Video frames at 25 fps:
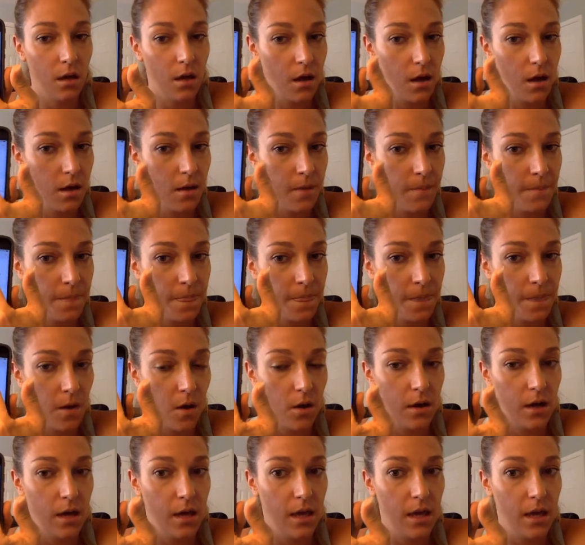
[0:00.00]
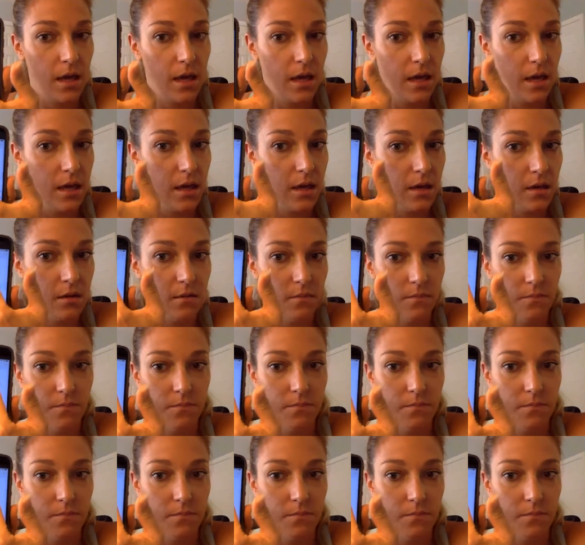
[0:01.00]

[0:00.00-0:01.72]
on a